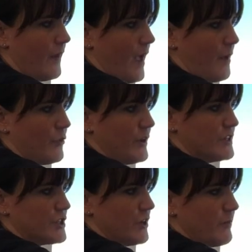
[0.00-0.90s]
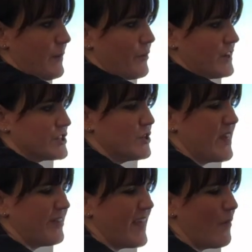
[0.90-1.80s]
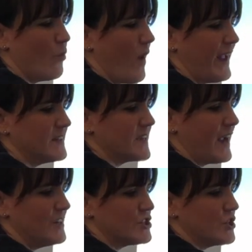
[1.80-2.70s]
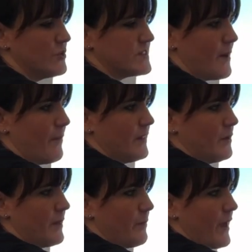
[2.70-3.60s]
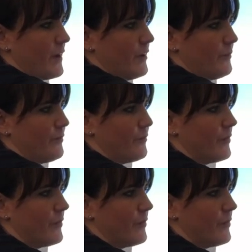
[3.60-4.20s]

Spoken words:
I'm going to turn my brush so that that white kind of shows up a little bit better.